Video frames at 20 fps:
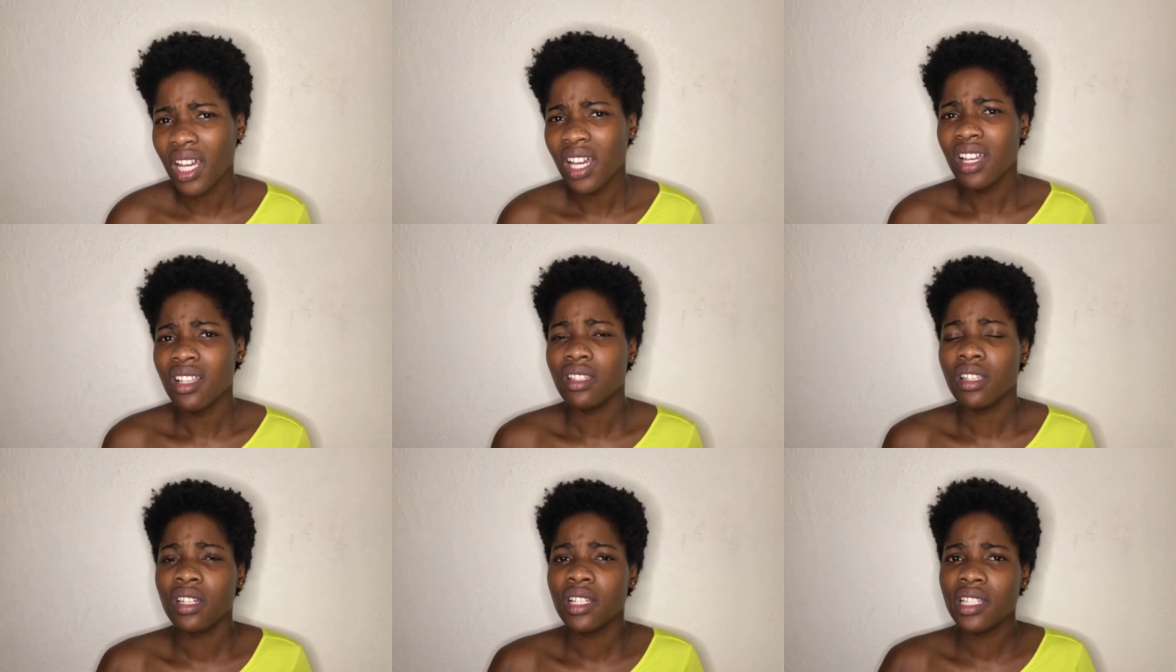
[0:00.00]

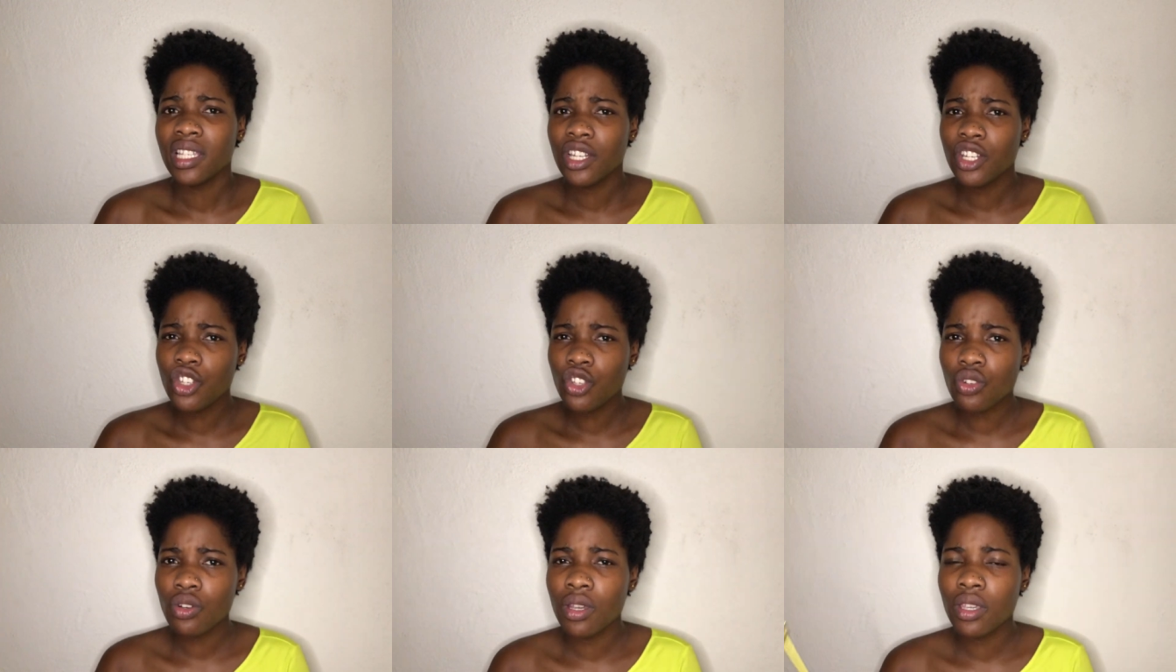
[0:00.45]
So just
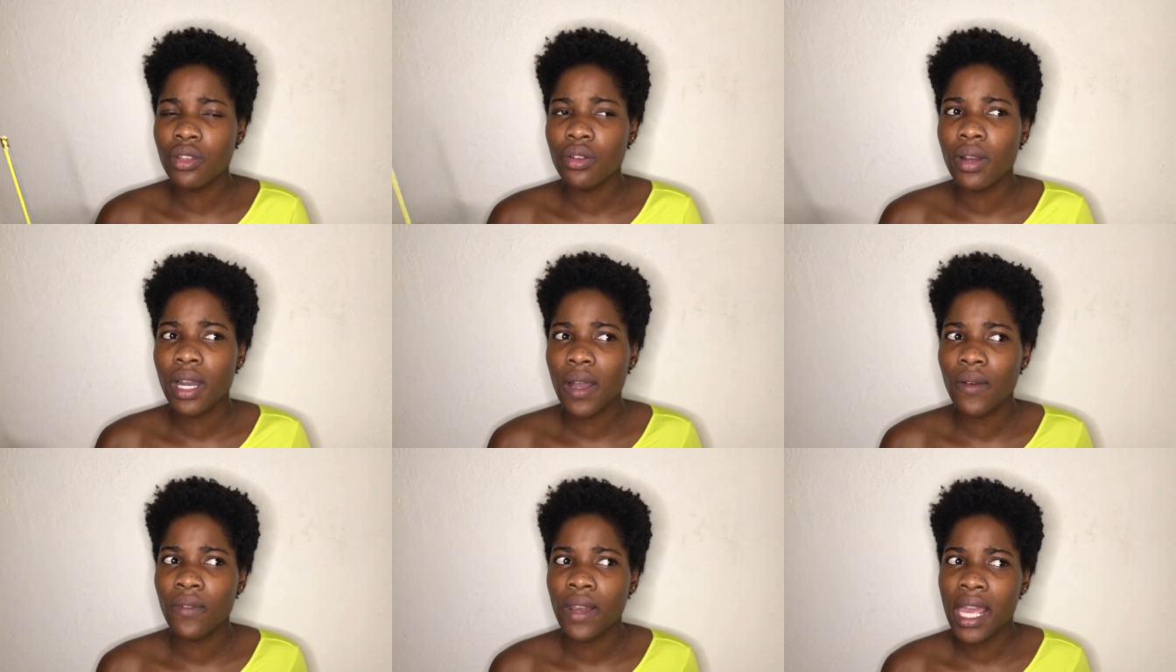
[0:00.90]
ensure you
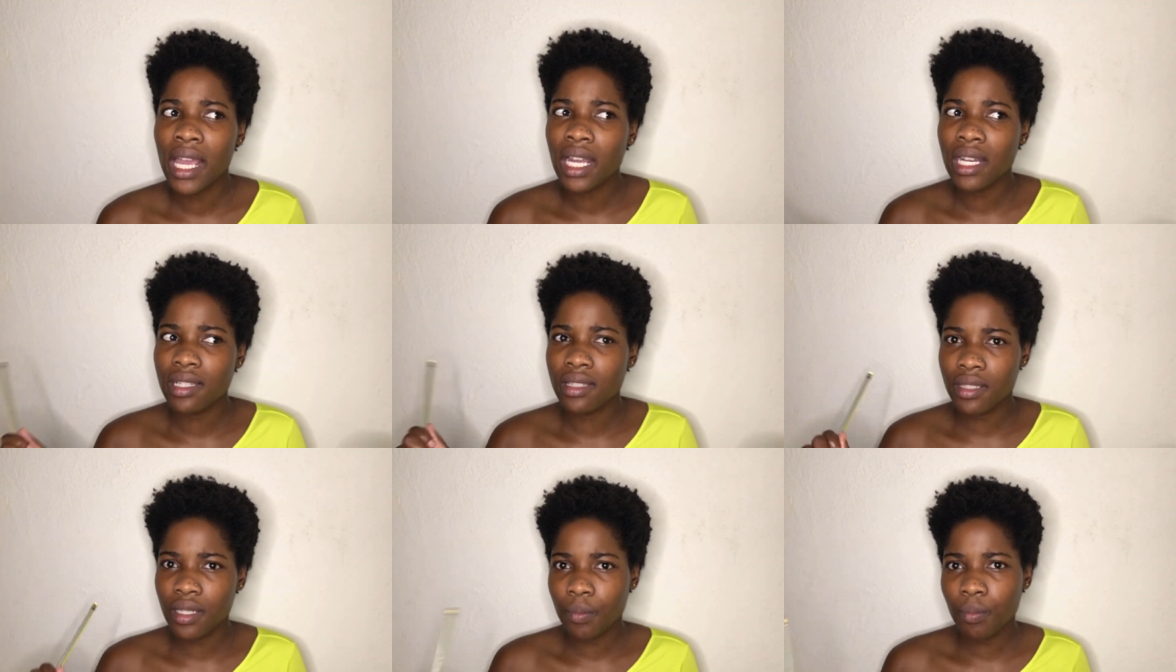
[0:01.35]
have like a
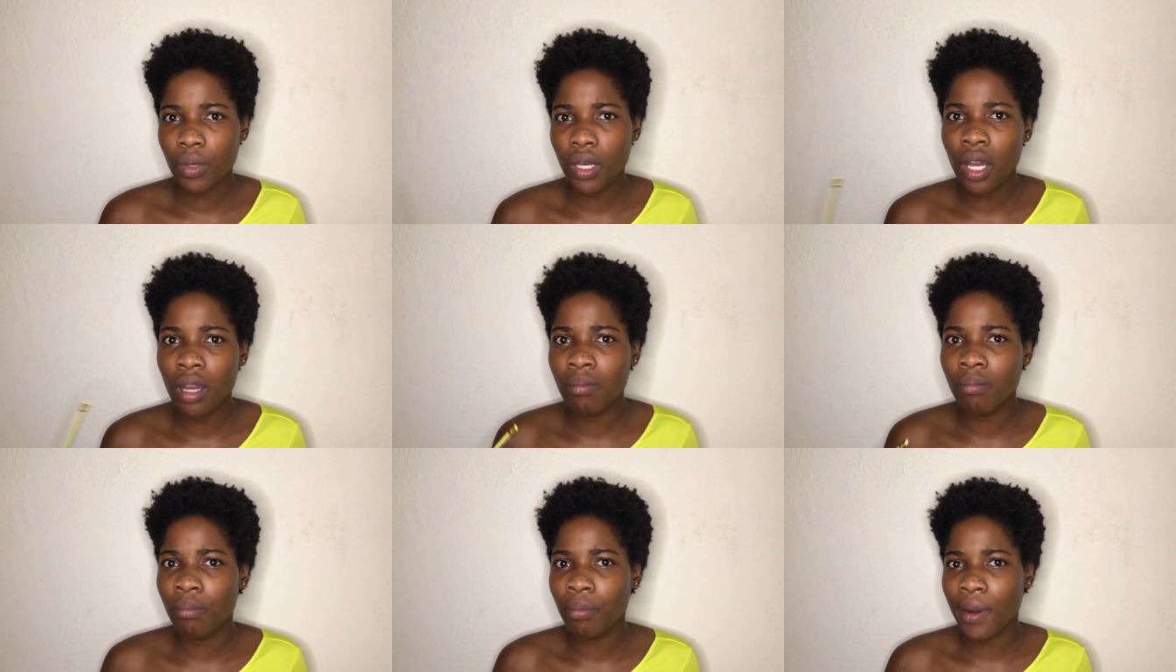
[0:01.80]

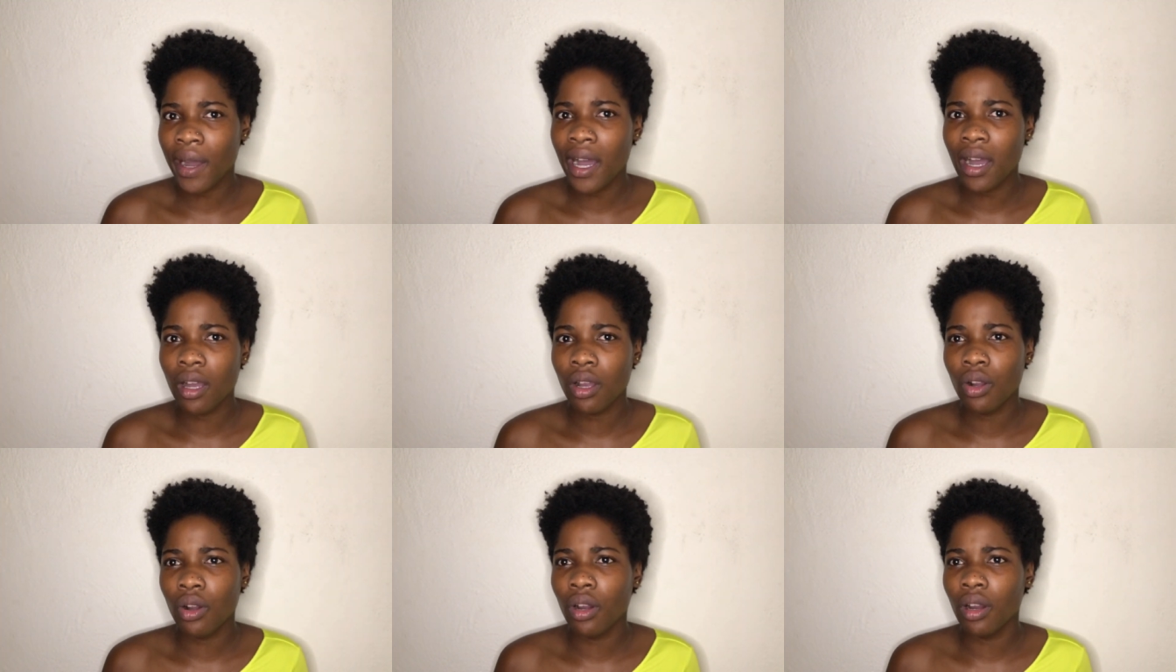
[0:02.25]
Ziploc
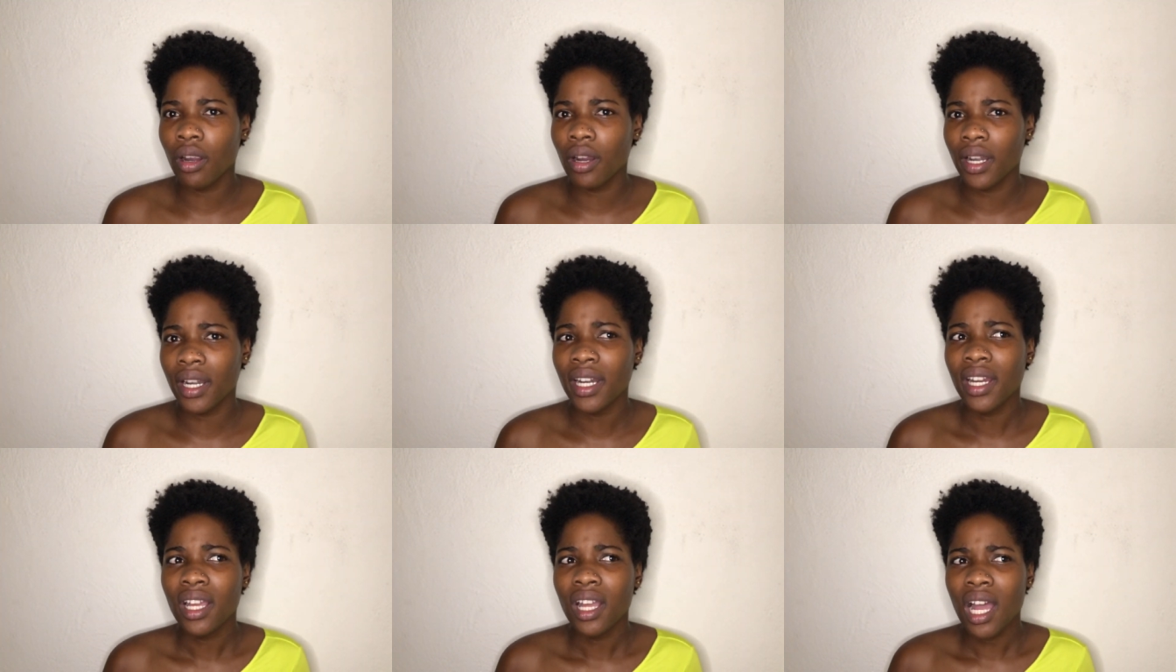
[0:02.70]
bag or
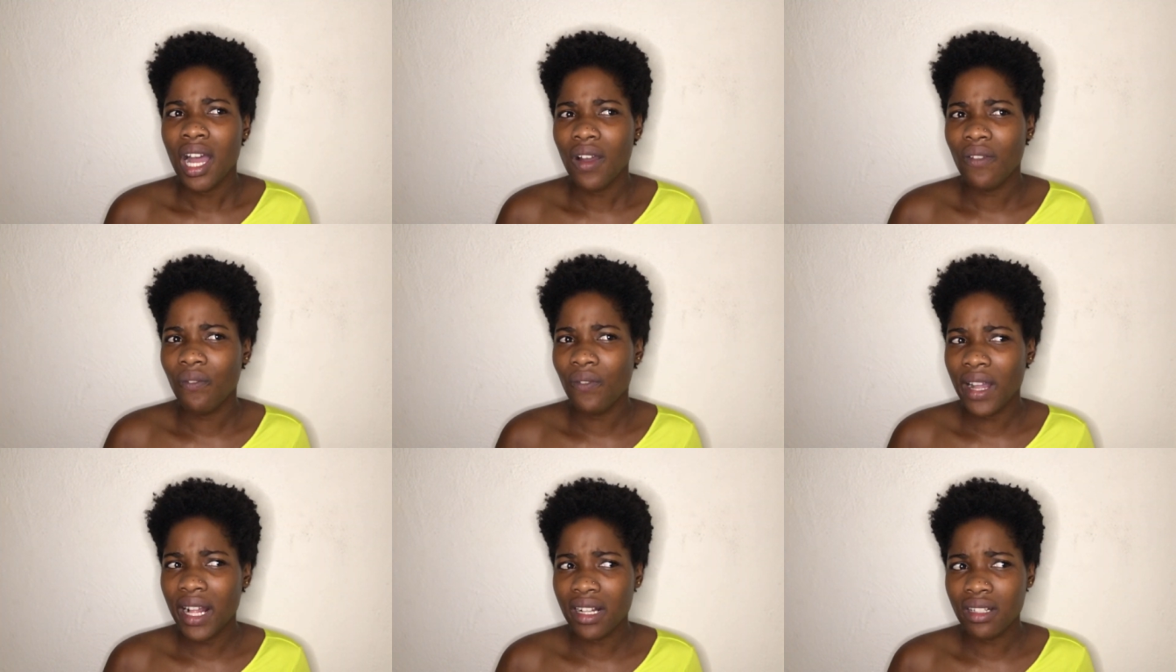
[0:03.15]
a
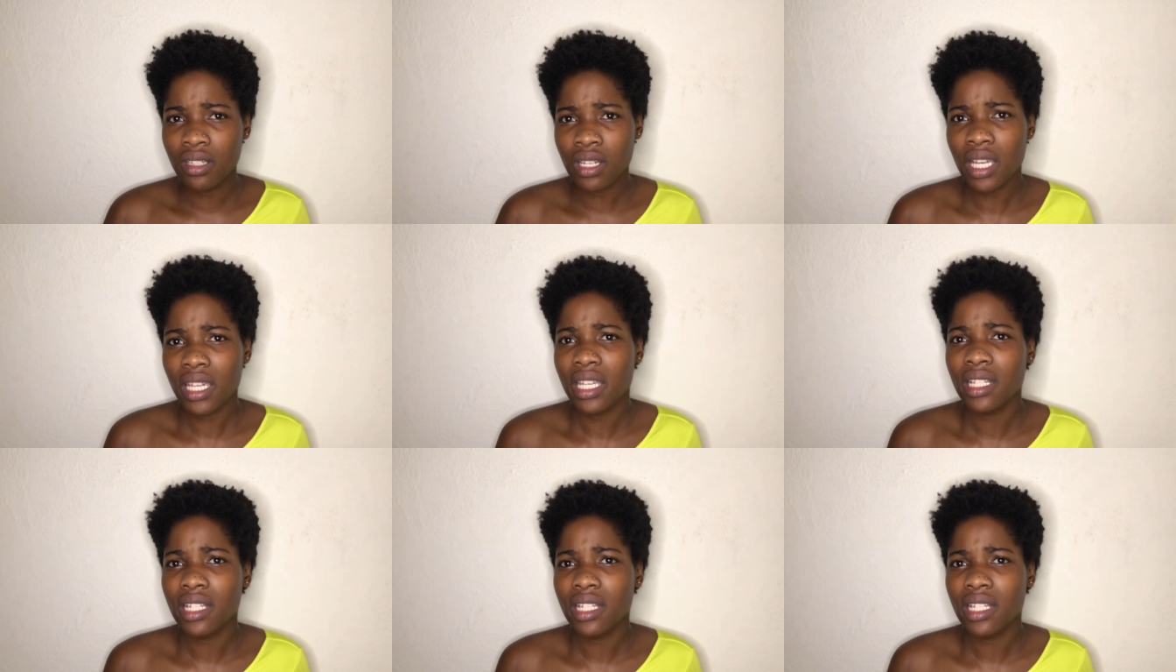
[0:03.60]
file jacket,